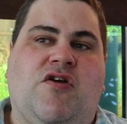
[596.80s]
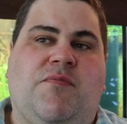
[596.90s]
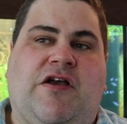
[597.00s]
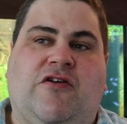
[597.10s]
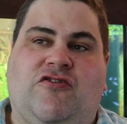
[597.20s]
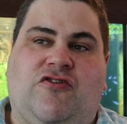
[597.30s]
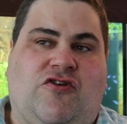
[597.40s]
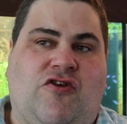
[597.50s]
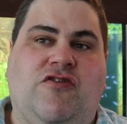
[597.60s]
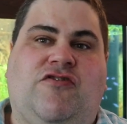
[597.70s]
because there's a
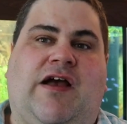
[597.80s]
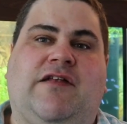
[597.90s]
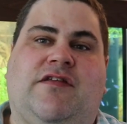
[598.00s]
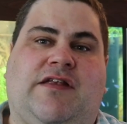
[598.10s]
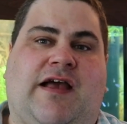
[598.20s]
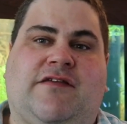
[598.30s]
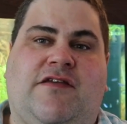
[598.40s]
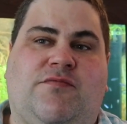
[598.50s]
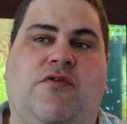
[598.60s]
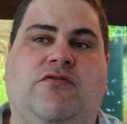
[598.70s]
good chance the
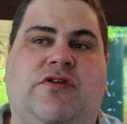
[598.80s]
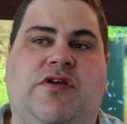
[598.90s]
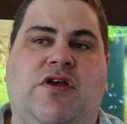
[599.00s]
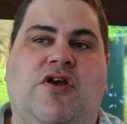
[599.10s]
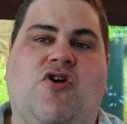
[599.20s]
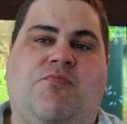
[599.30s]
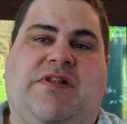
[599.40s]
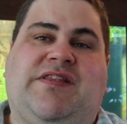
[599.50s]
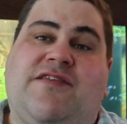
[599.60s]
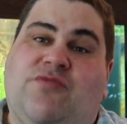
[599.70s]
taxis won't.
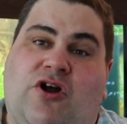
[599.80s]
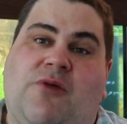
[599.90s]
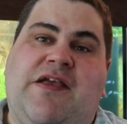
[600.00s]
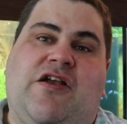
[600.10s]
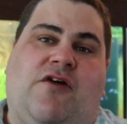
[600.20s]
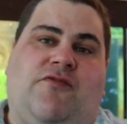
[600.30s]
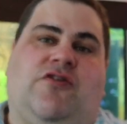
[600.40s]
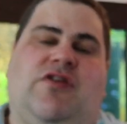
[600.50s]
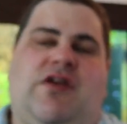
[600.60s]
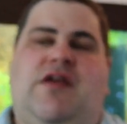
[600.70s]
But this will all be
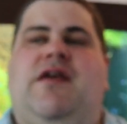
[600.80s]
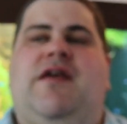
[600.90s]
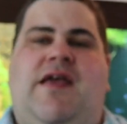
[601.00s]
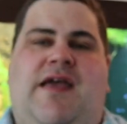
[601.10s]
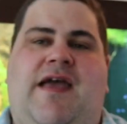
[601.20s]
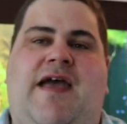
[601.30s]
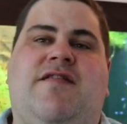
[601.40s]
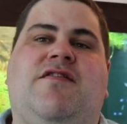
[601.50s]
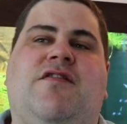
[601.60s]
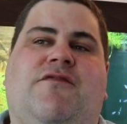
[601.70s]
covered
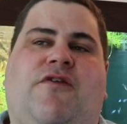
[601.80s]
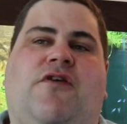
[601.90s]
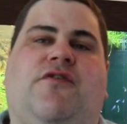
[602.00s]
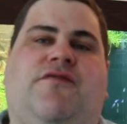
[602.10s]
in the further